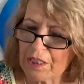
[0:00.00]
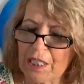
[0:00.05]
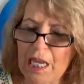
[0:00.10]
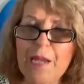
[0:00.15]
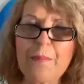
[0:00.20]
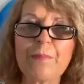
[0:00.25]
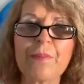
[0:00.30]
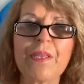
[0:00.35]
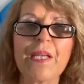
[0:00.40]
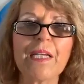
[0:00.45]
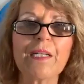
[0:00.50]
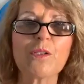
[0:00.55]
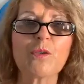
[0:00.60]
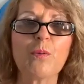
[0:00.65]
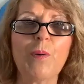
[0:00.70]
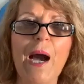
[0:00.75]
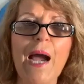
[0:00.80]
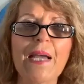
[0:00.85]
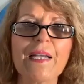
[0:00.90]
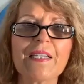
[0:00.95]
the same
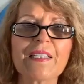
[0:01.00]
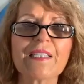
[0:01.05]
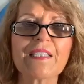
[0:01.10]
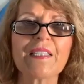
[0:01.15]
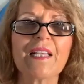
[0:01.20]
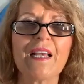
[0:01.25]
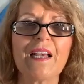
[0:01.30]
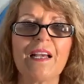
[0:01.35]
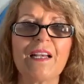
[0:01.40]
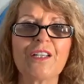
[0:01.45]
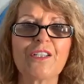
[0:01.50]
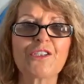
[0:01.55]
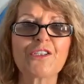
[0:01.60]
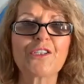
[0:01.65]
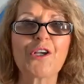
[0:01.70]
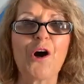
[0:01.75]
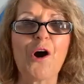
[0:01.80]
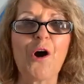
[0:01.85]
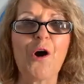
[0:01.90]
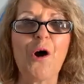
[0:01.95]
thing twice.
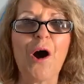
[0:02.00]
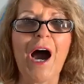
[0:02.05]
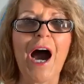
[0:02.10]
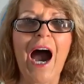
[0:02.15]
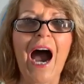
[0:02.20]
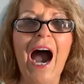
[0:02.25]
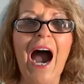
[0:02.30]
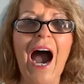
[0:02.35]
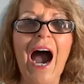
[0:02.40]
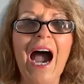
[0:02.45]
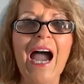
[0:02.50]
So